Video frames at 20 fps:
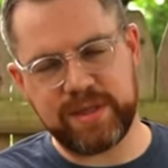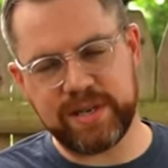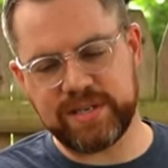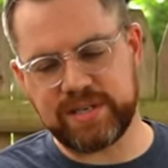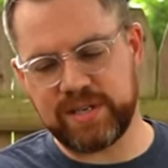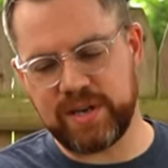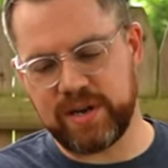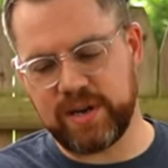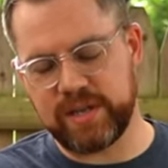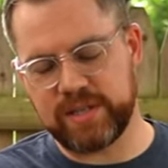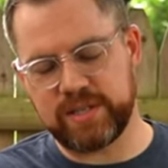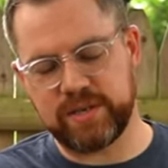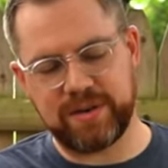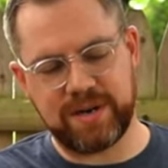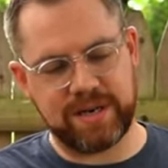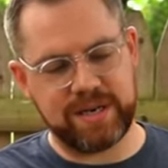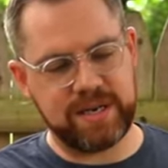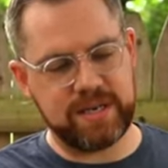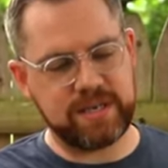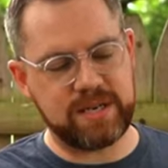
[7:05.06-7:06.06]
this yo-yo too,
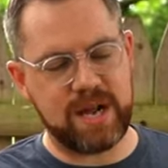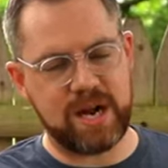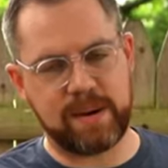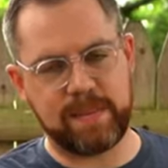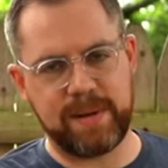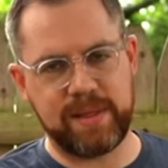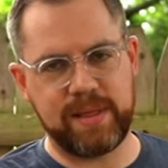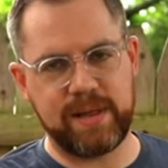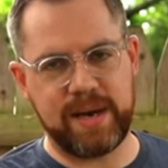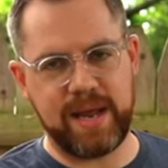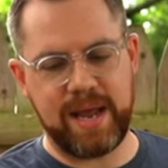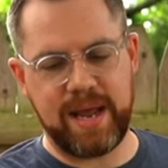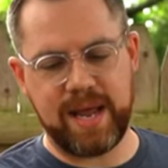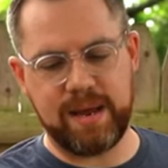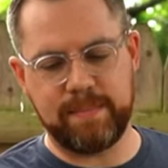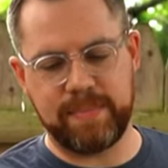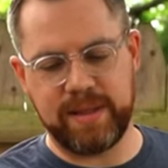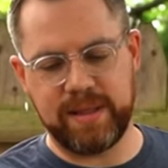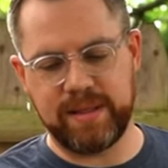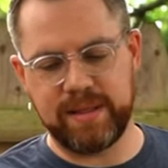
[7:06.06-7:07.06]
I didn't talk about it in the
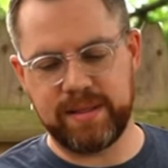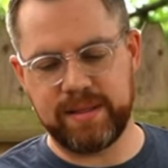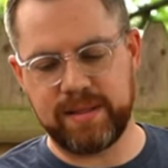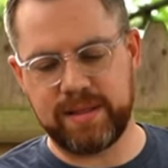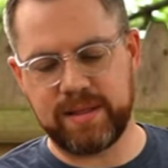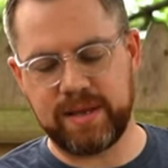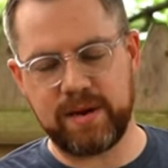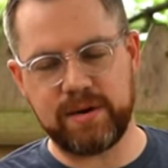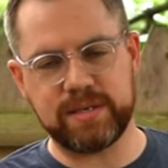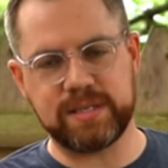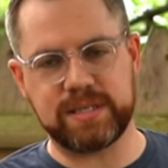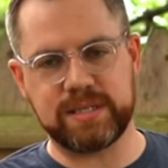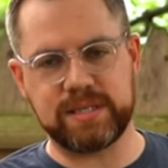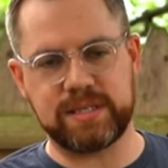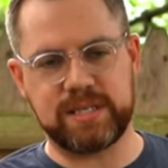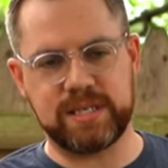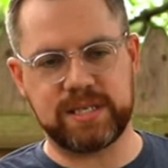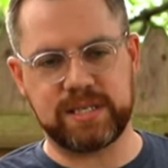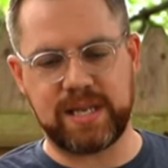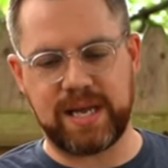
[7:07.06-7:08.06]
hand, but there's
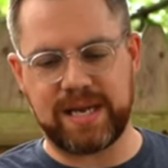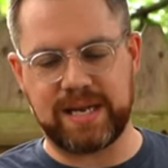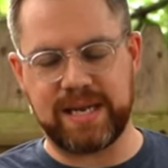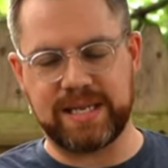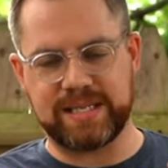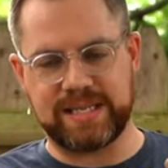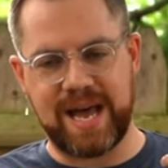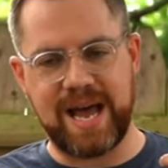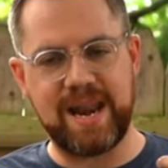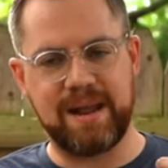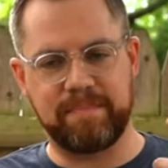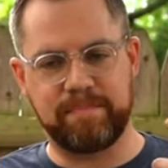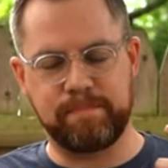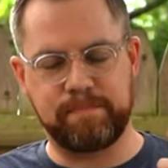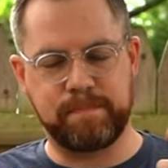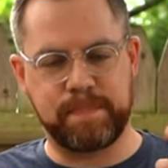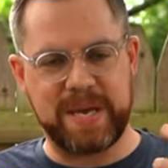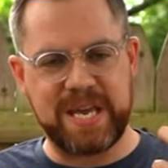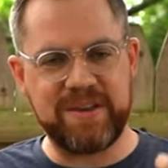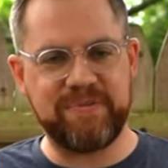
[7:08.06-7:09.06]
just, like, it's got a
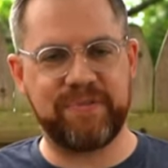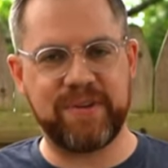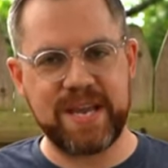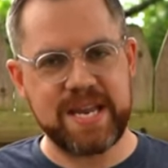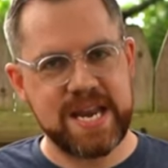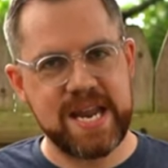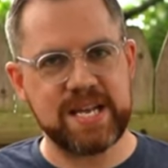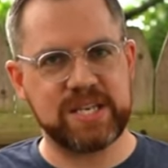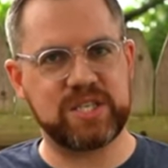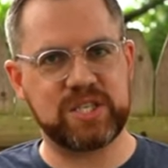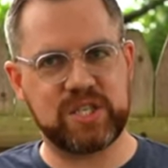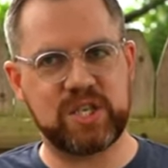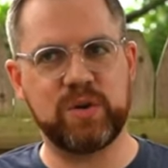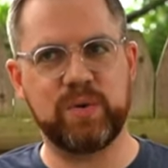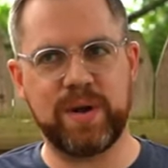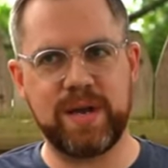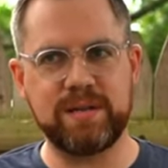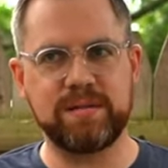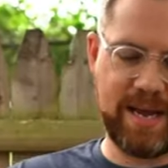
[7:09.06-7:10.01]
beefiness to it.